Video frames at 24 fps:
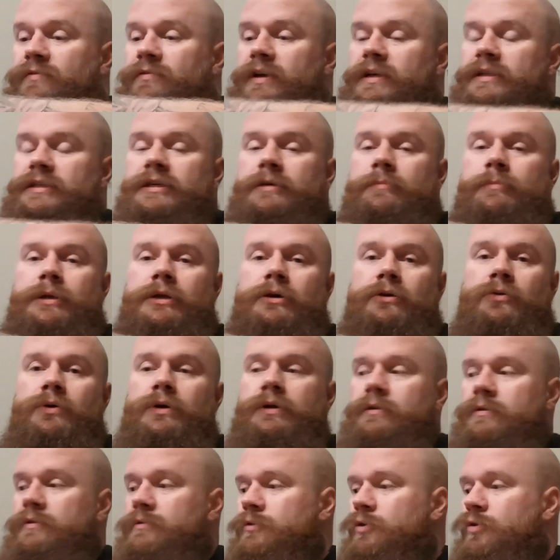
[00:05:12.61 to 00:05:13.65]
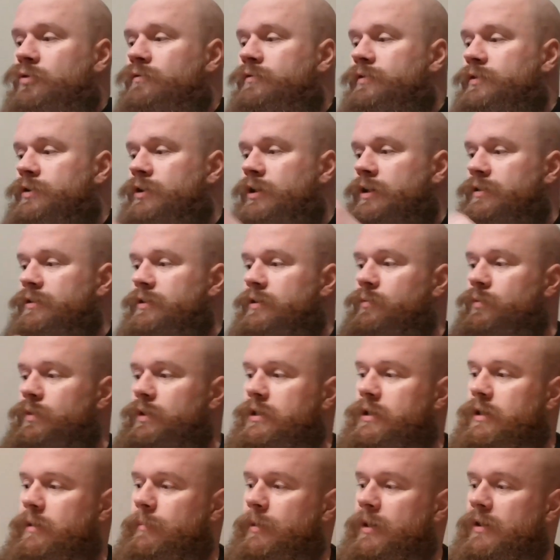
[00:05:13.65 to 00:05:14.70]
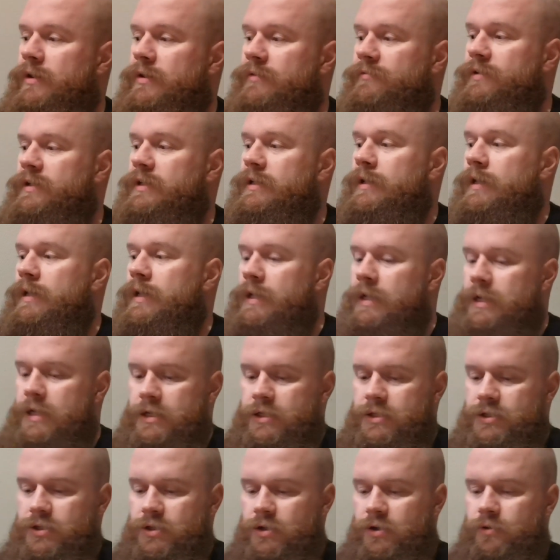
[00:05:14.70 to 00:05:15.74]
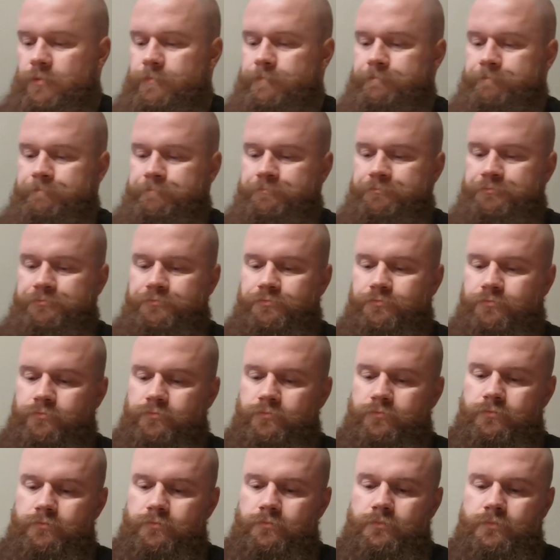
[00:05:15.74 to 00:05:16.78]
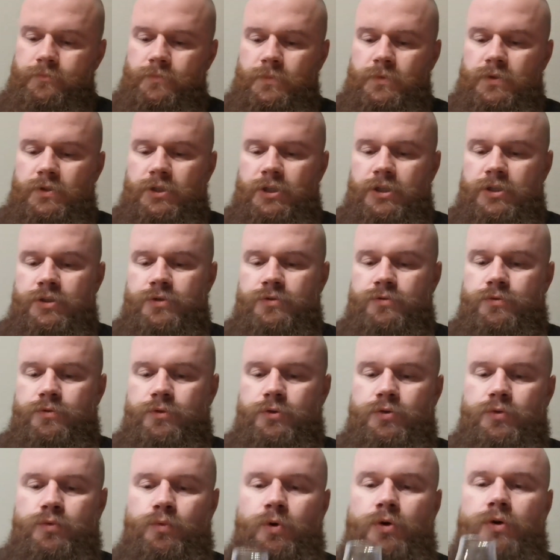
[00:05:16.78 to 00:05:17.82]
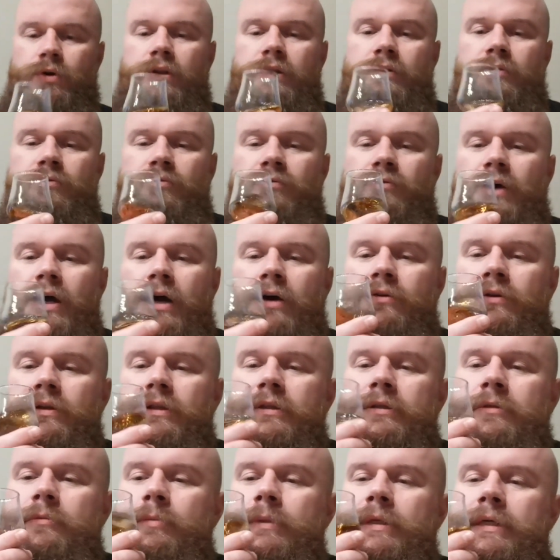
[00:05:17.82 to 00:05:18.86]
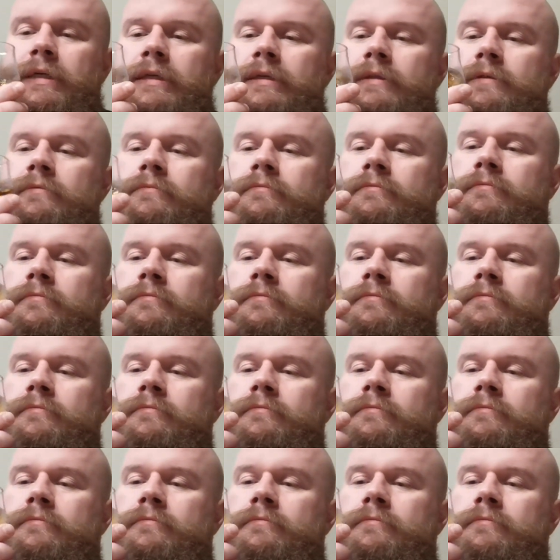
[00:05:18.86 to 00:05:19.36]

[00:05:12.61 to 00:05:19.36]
I tip it over, nothing will come out of it. So just swirl it around a little bit.